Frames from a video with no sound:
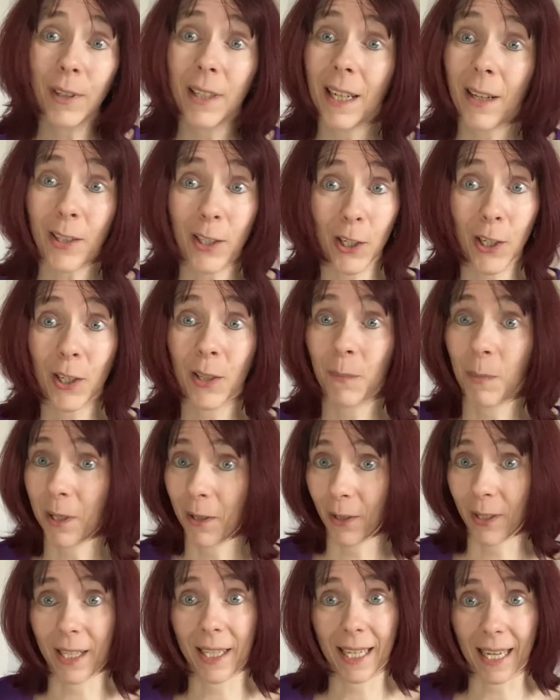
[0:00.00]
not just
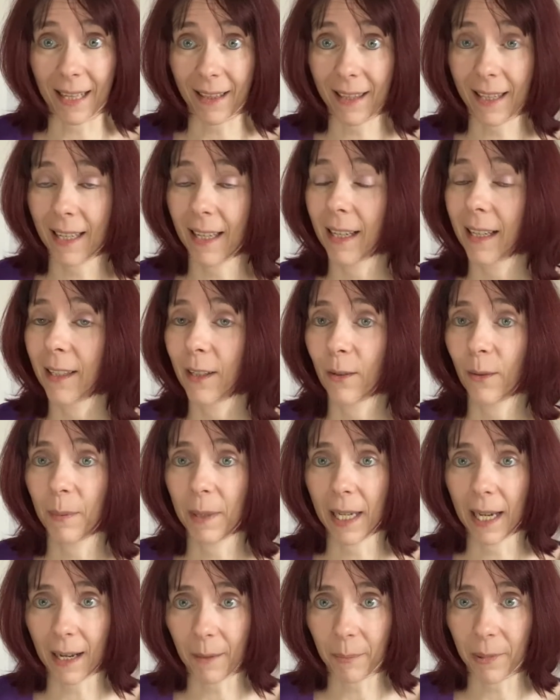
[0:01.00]
because it's healthier and you'll be
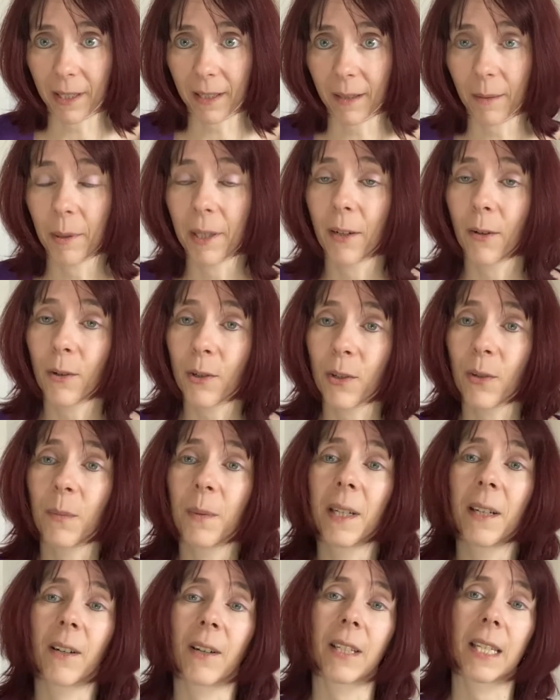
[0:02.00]
happier, but also
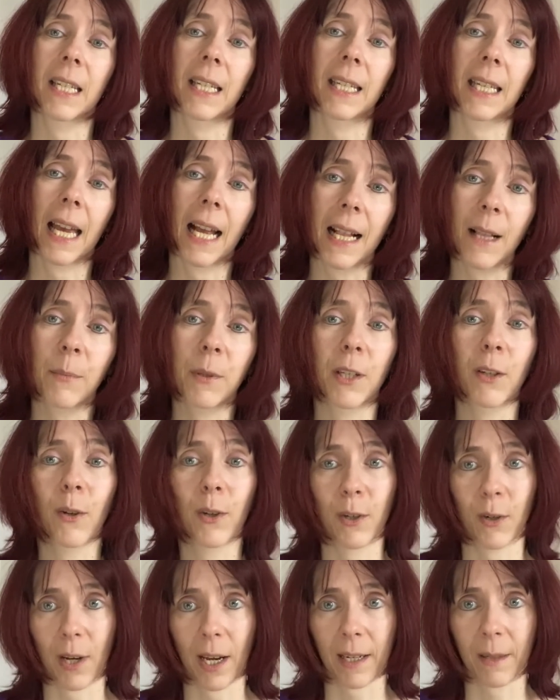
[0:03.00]
because it helps you
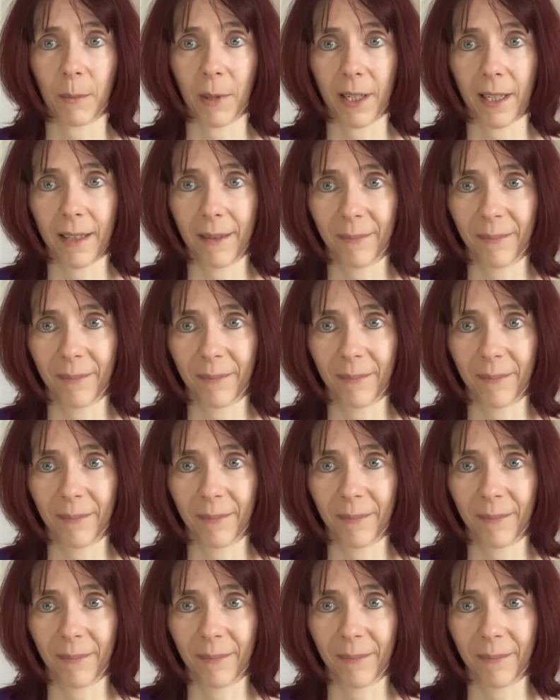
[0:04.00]
attract money.